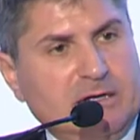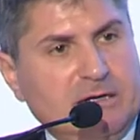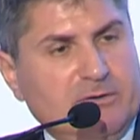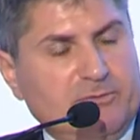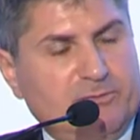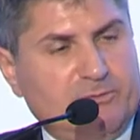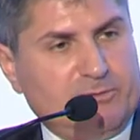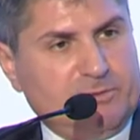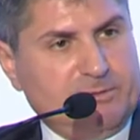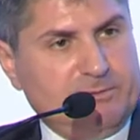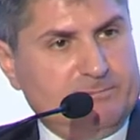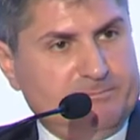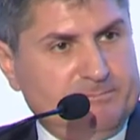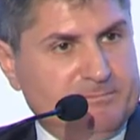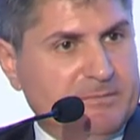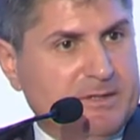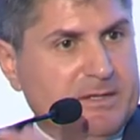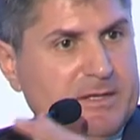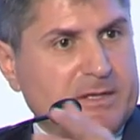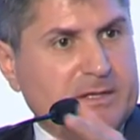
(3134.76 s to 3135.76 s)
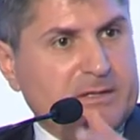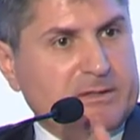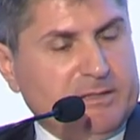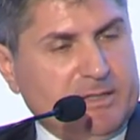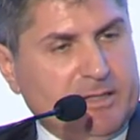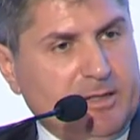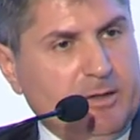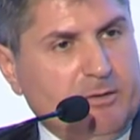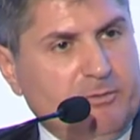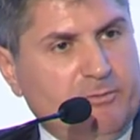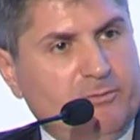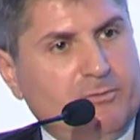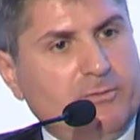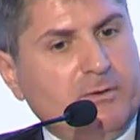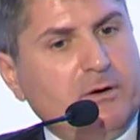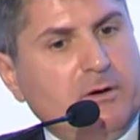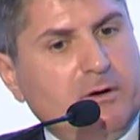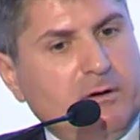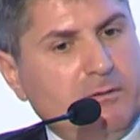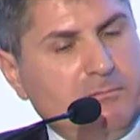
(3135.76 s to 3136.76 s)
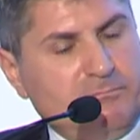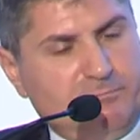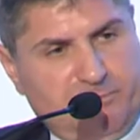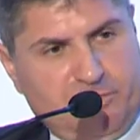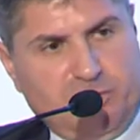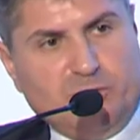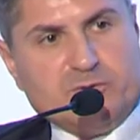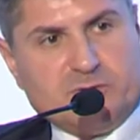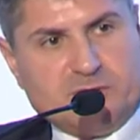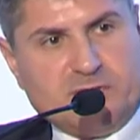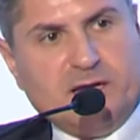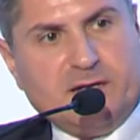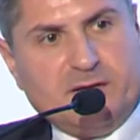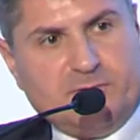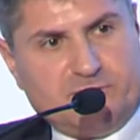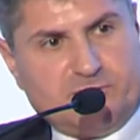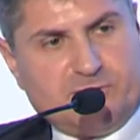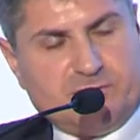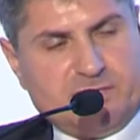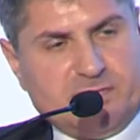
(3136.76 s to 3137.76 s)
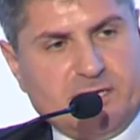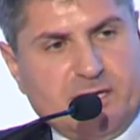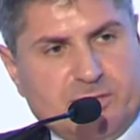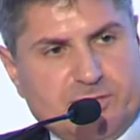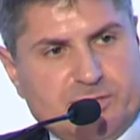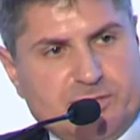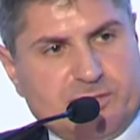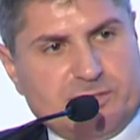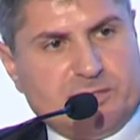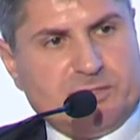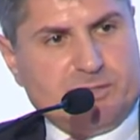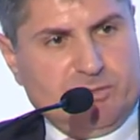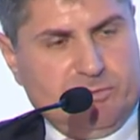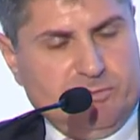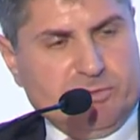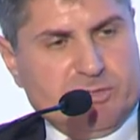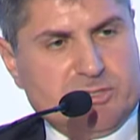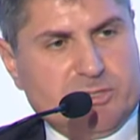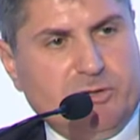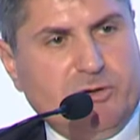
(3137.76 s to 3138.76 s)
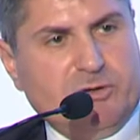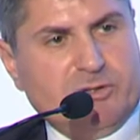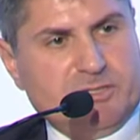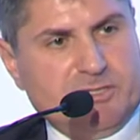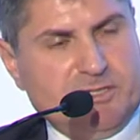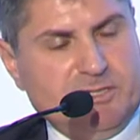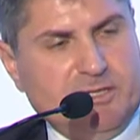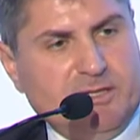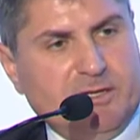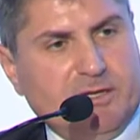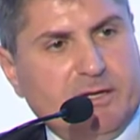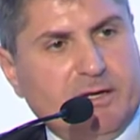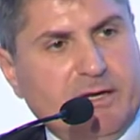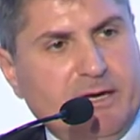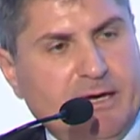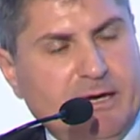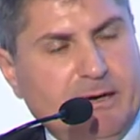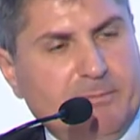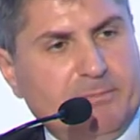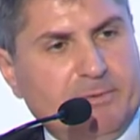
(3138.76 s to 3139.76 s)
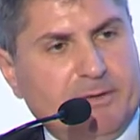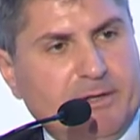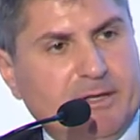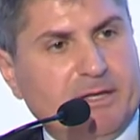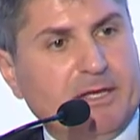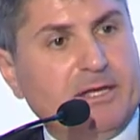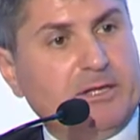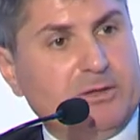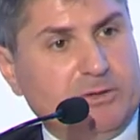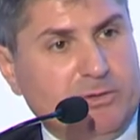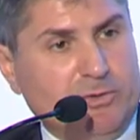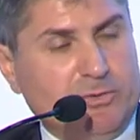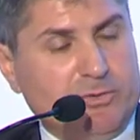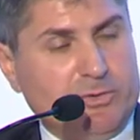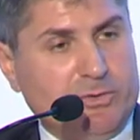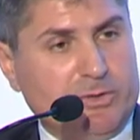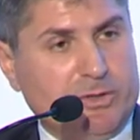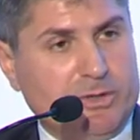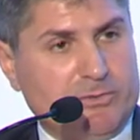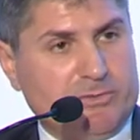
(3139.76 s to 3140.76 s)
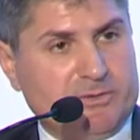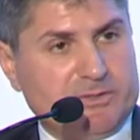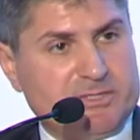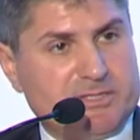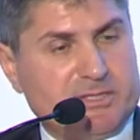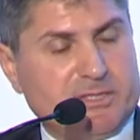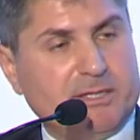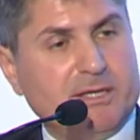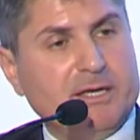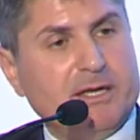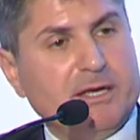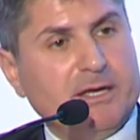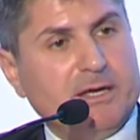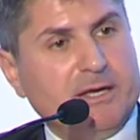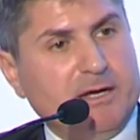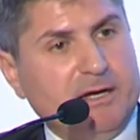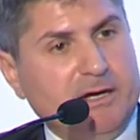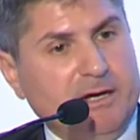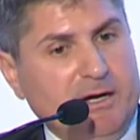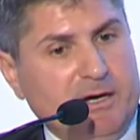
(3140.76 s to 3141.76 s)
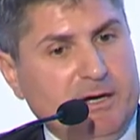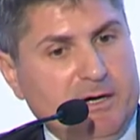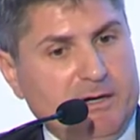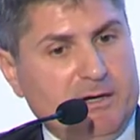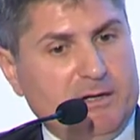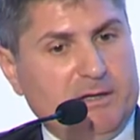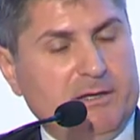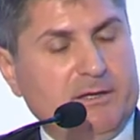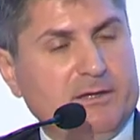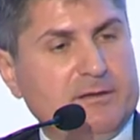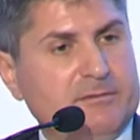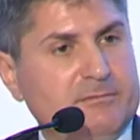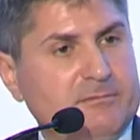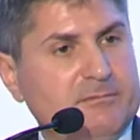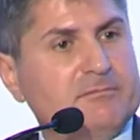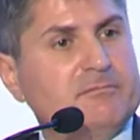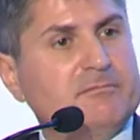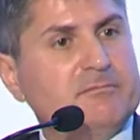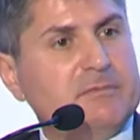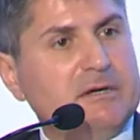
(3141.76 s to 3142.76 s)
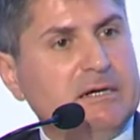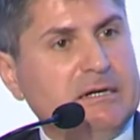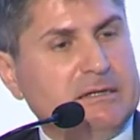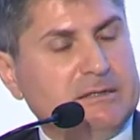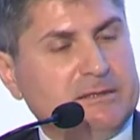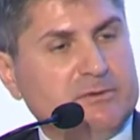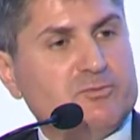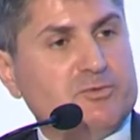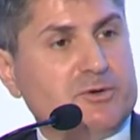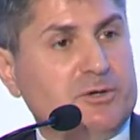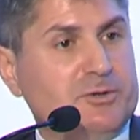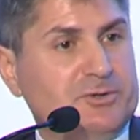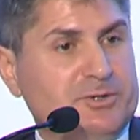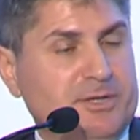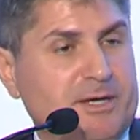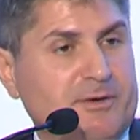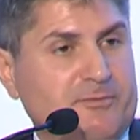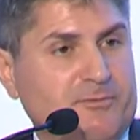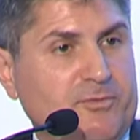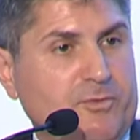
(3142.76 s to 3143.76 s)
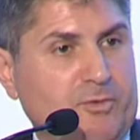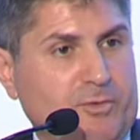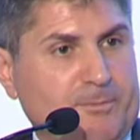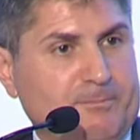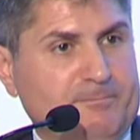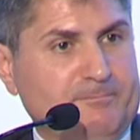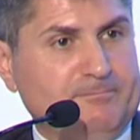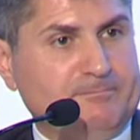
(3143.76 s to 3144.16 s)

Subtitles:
from the Gulf, those kind of transactions you'd start seeing happening in local currency in real-time form.